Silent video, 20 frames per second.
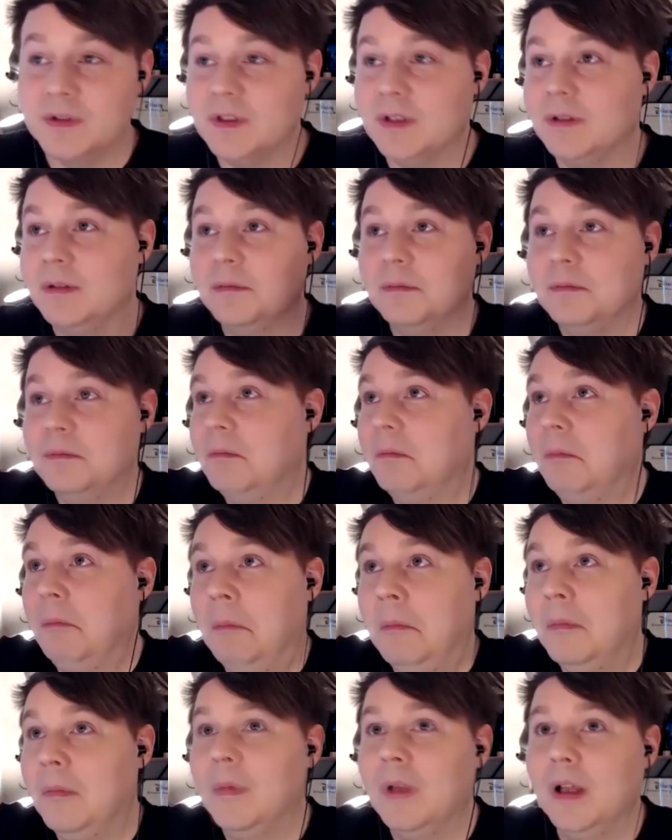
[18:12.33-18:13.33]
So
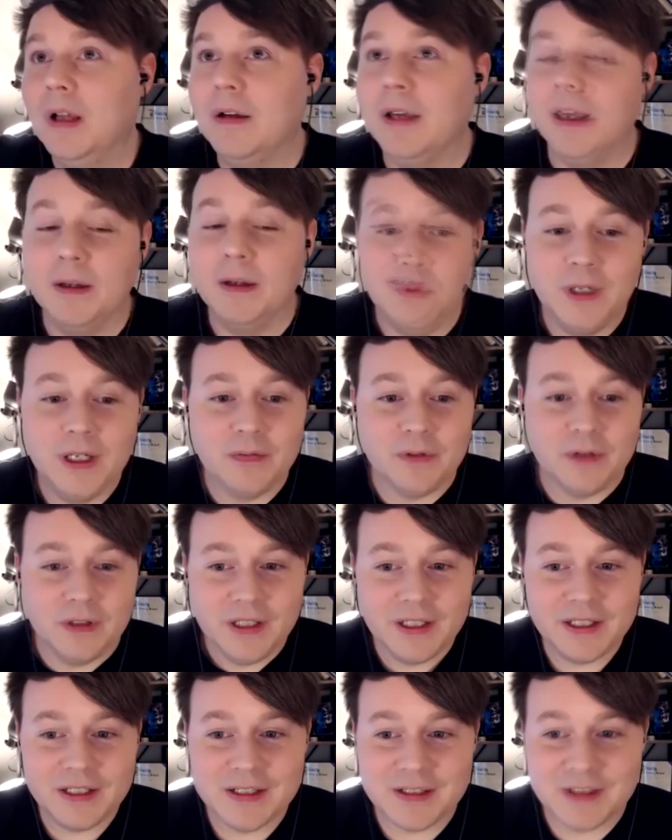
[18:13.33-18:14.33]
okay, whatever.
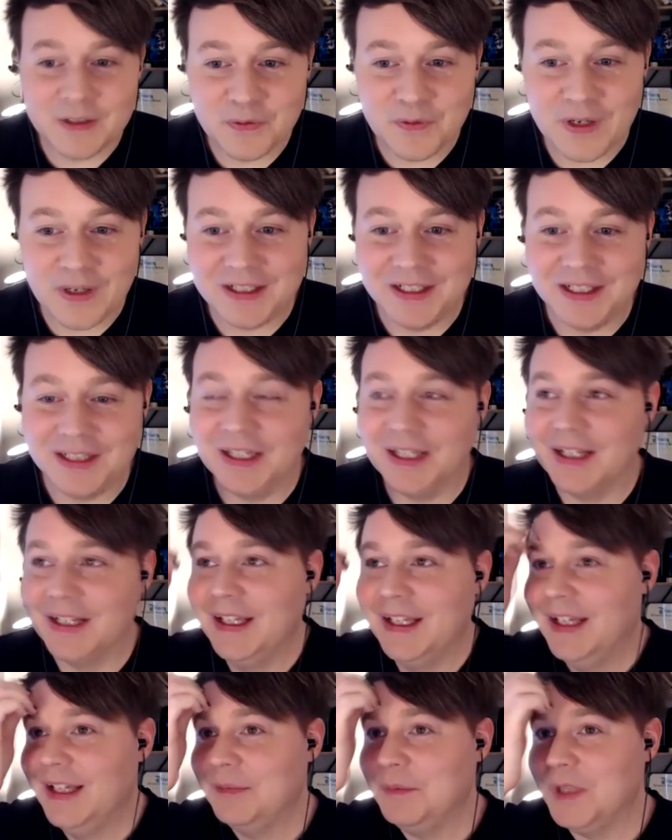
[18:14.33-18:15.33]
Like it doesn't affect anything
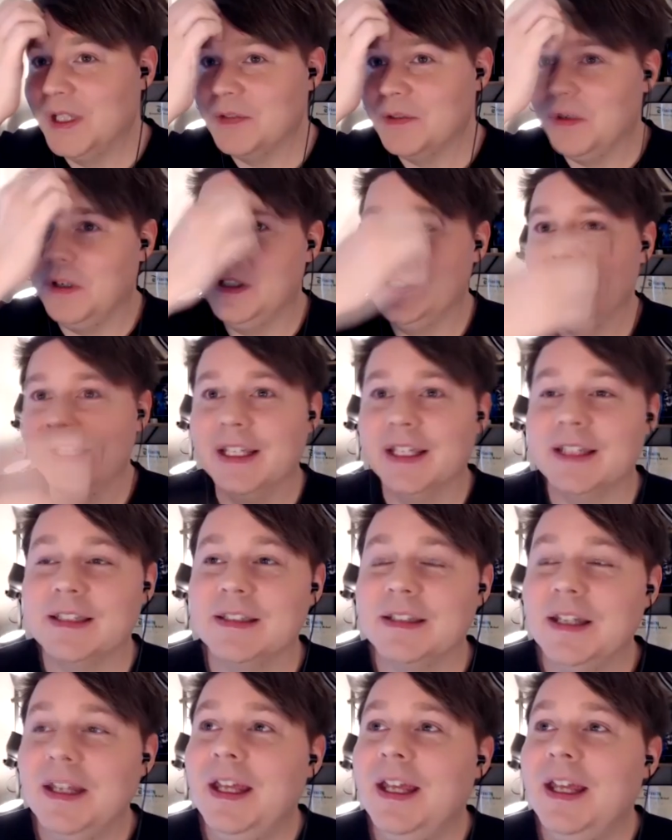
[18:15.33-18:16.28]
because we're all idiots.